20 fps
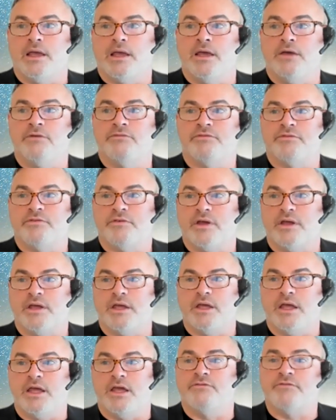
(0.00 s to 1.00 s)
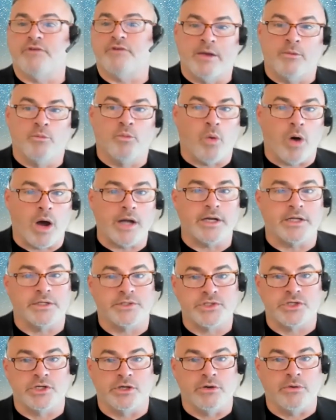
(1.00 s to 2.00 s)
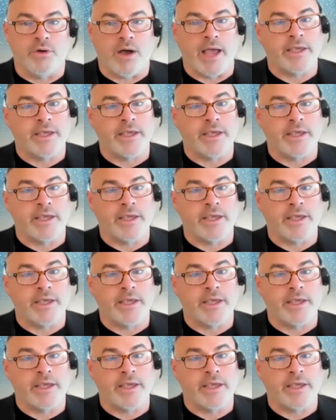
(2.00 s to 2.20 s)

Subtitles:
if if I wanted to,